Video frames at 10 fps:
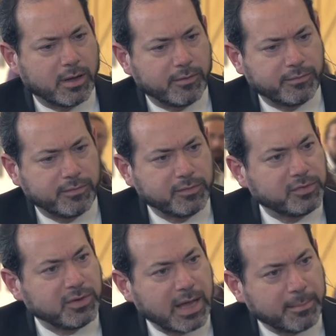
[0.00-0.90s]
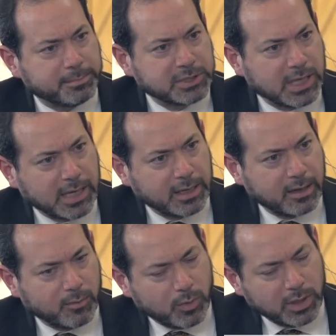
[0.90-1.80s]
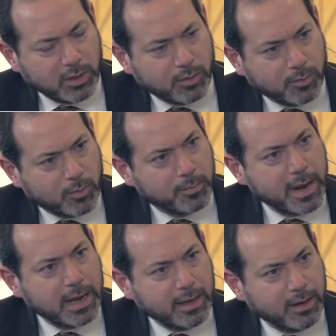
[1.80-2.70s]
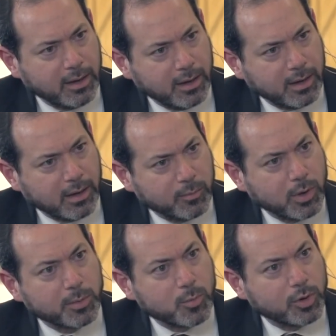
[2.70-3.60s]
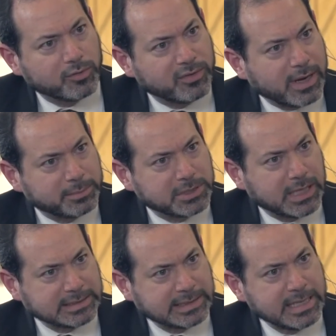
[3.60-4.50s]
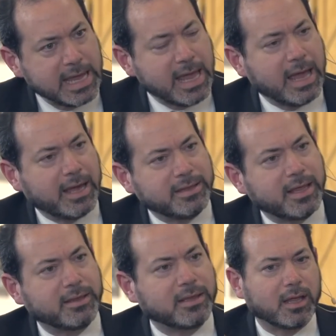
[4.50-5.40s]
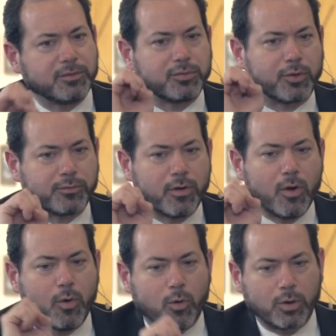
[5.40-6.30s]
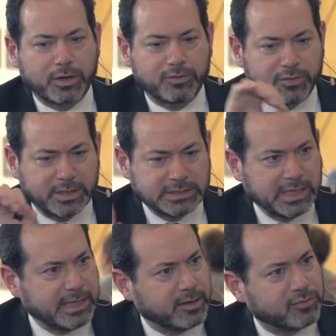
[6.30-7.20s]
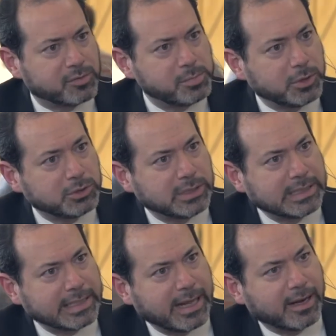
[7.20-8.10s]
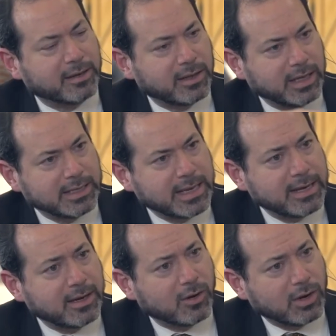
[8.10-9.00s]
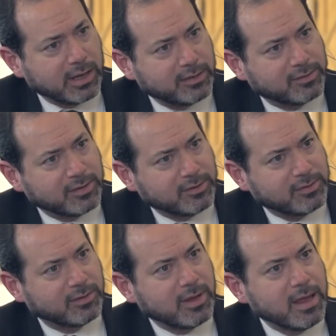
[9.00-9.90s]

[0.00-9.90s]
of snapshot, one or more snapshots, and the sort of orchestration and distribution to get it to the intended audiences?